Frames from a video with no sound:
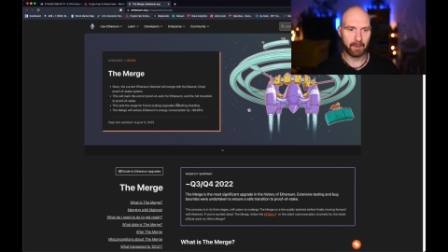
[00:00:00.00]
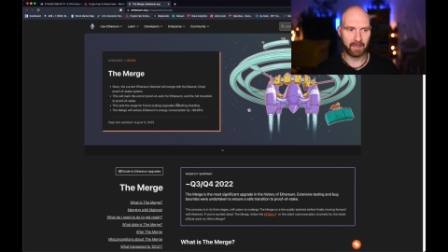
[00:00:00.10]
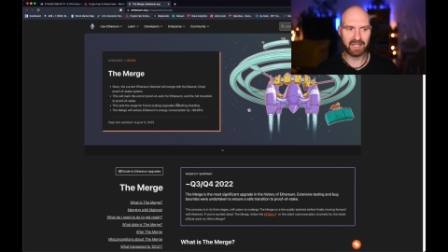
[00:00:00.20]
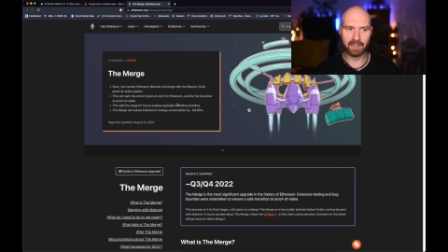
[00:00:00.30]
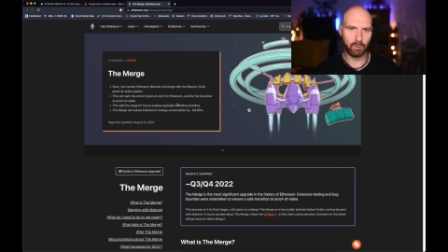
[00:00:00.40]

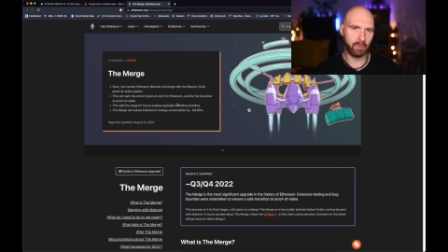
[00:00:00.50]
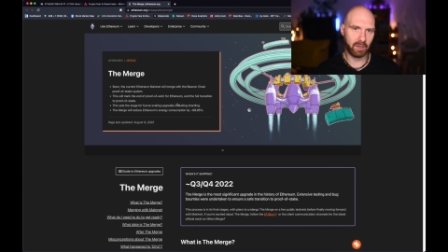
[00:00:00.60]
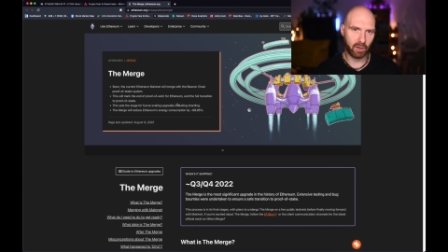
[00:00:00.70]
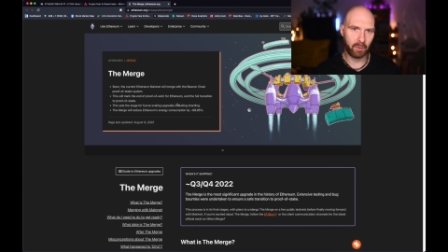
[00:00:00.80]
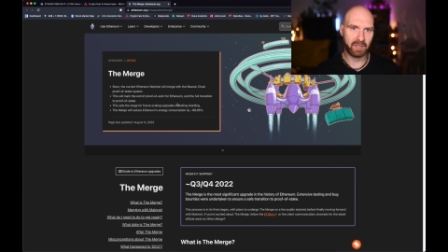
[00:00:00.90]
But that will
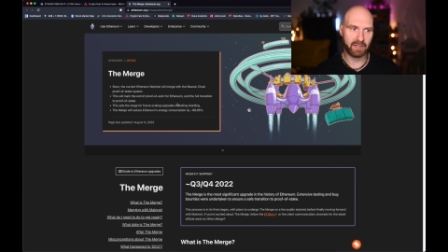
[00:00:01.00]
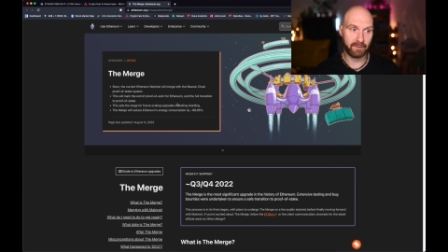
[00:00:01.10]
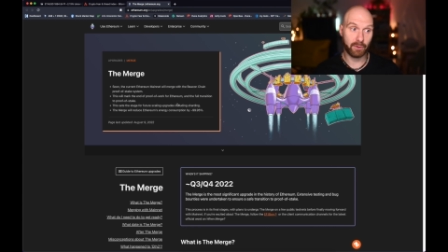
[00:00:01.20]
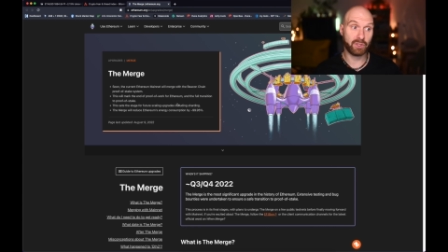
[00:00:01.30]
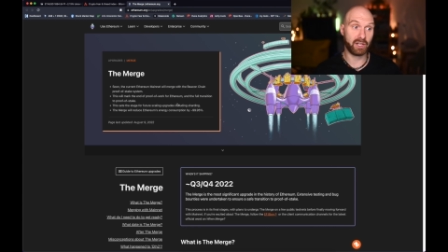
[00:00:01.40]
come in the
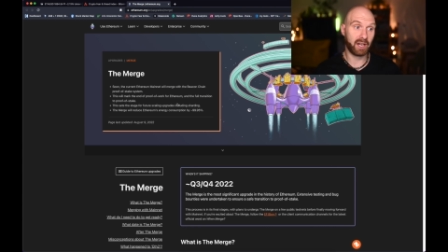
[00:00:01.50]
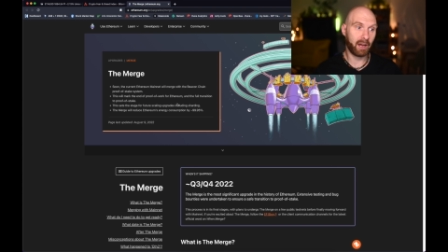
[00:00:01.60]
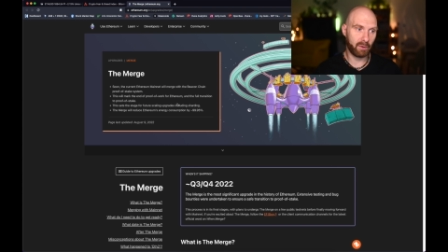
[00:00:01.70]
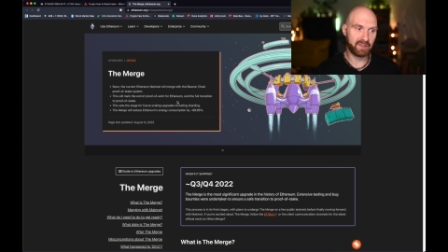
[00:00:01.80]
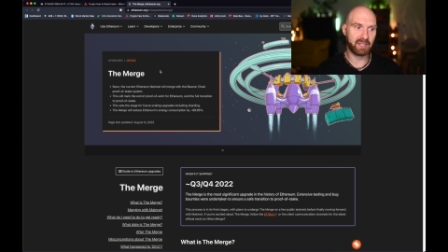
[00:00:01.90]
future.
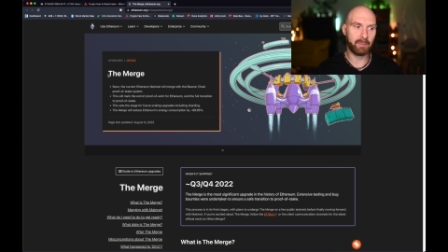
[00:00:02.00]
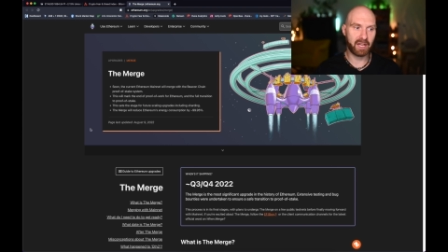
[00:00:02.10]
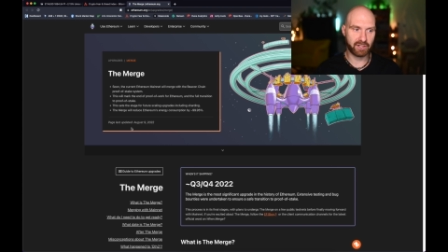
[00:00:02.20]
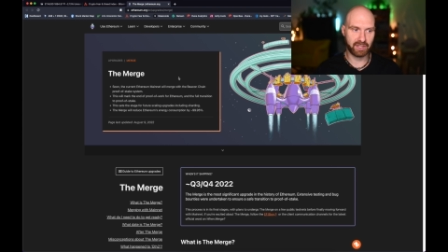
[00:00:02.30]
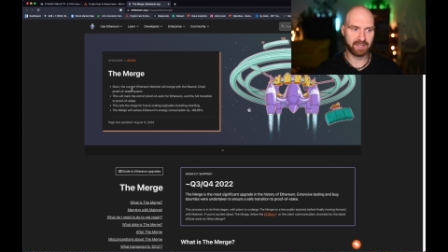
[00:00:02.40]
However, the
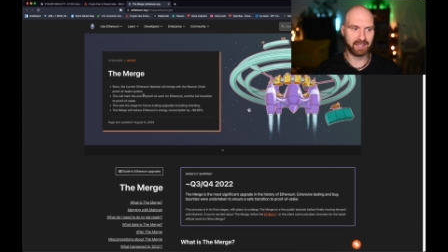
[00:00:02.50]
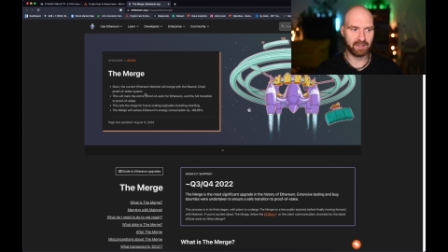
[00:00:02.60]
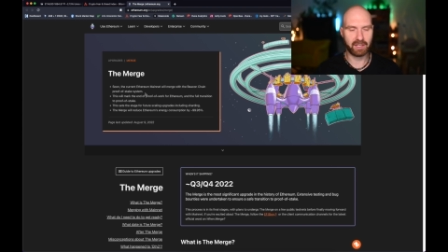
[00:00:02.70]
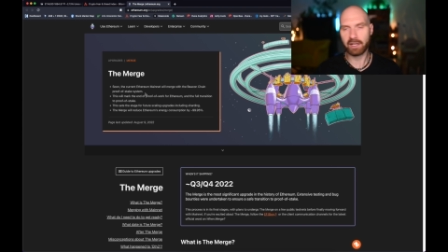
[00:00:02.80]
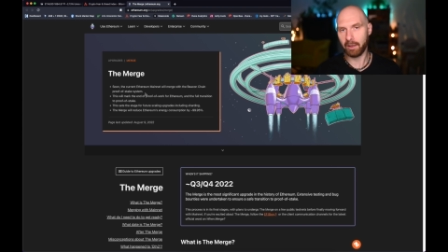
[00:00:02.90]
merge is an
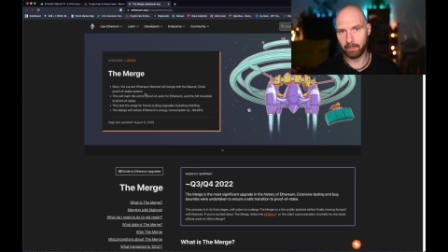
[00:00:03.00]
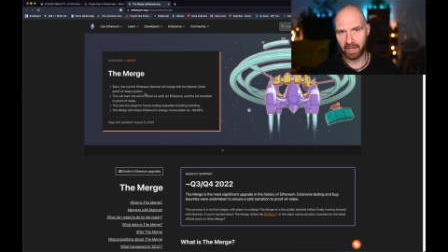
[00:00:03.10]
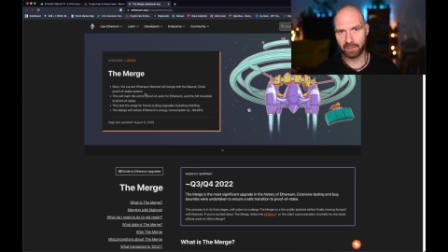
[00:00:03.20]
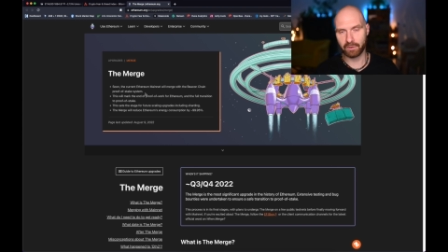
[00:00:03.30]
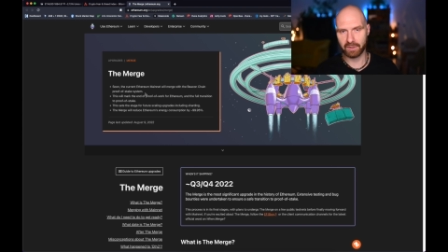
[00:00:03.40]
integral
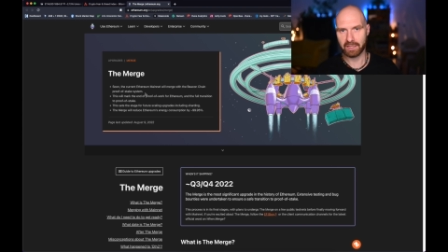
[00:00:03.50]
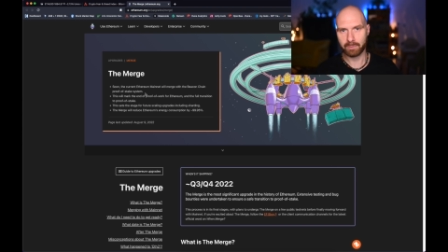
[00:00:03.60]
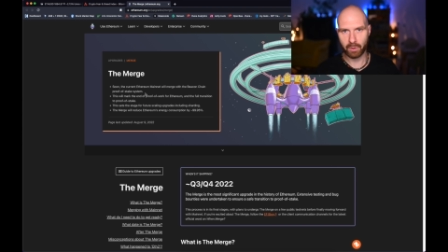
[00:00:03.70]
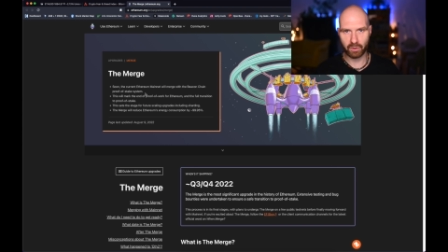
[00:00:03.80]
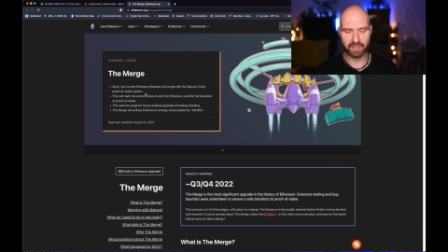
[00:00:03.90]
part of this
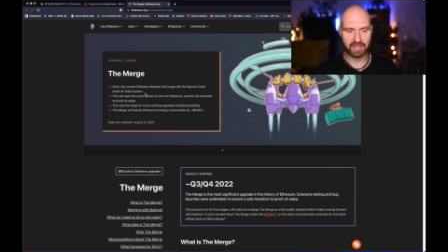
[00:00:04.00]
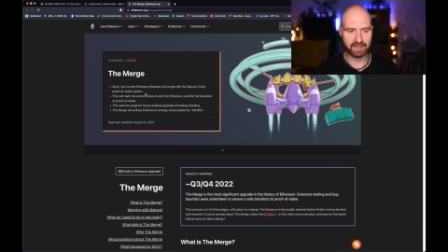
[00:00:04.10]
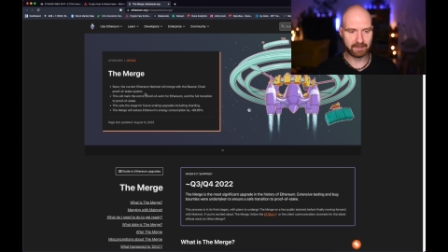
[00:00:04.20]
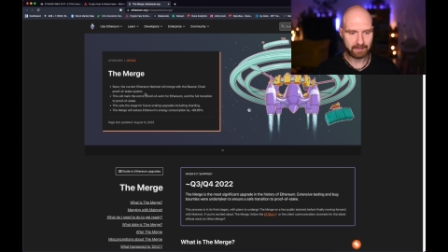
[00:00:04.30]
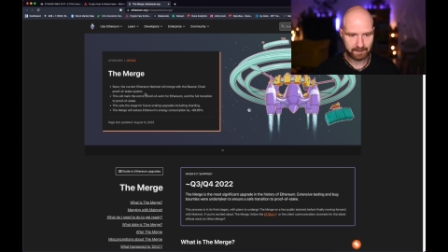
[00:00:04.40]

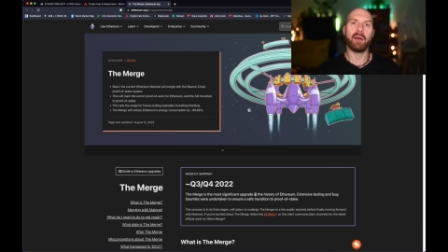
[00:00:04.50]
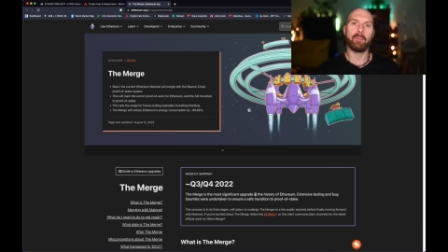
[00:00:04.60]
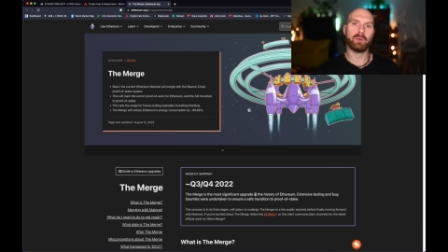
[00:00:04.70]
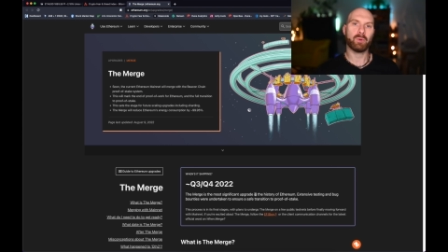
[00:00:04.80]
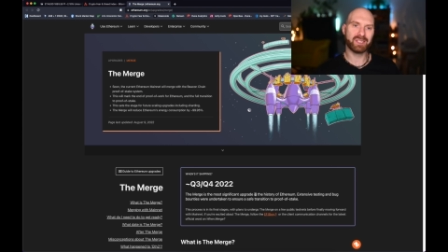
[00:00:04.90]
process.
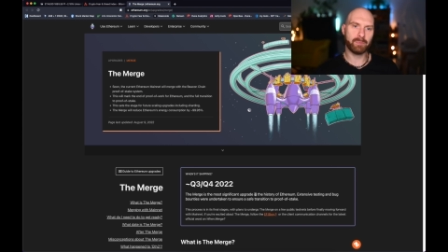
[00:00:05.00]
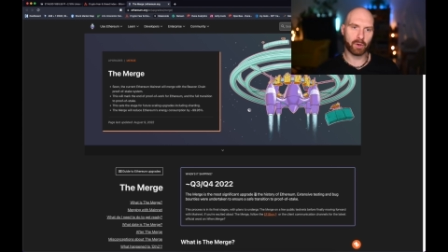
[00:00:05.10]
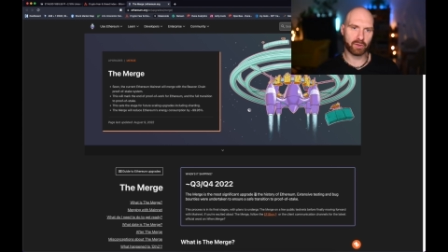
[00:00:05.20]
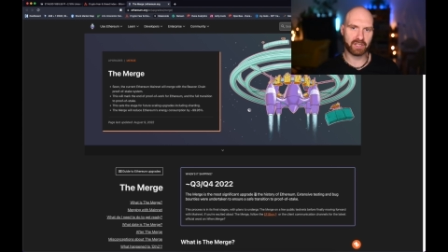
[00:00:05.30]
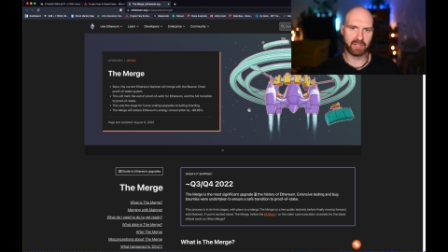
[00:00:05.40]
But what's
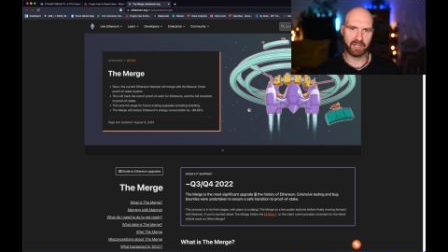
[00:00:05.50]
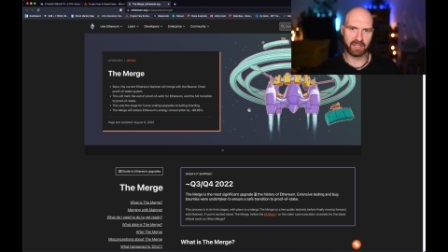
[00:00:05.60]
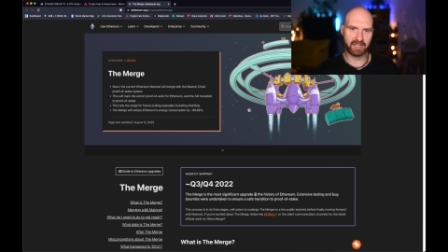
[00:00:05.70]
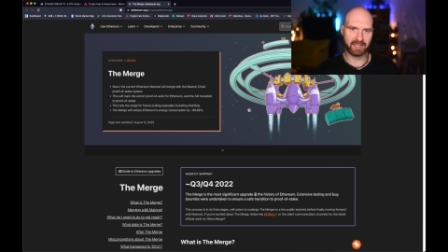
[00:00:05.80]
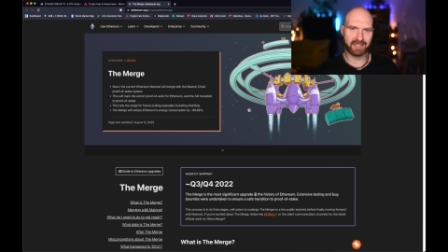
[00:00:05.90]
important here
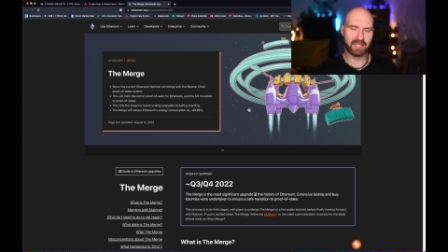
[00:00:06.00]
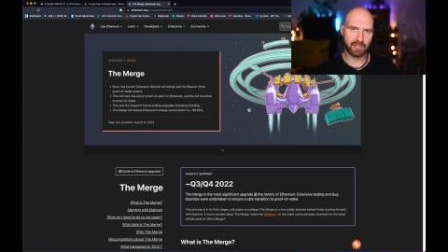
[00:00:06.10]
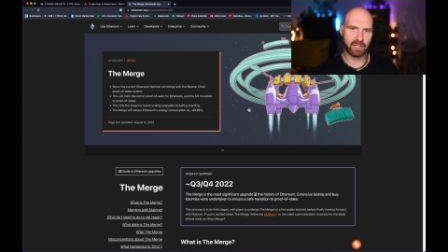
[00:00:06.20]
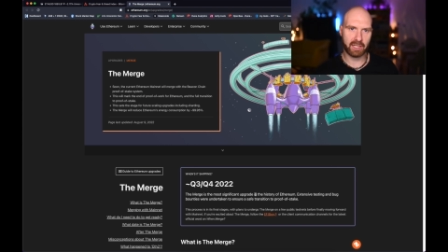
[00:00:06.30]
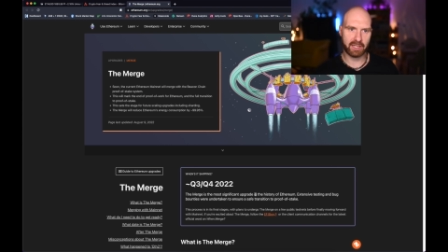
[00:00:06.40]
is that
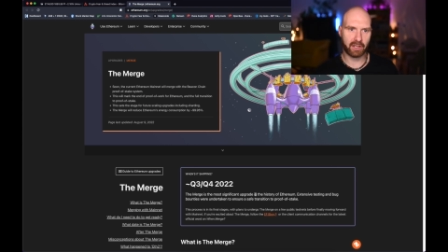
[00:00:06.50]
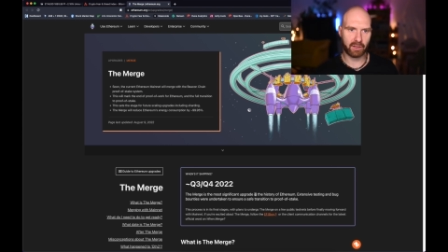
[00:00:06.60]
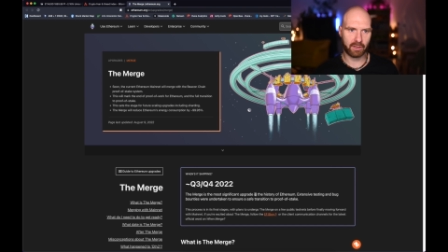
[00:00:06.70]
essentially the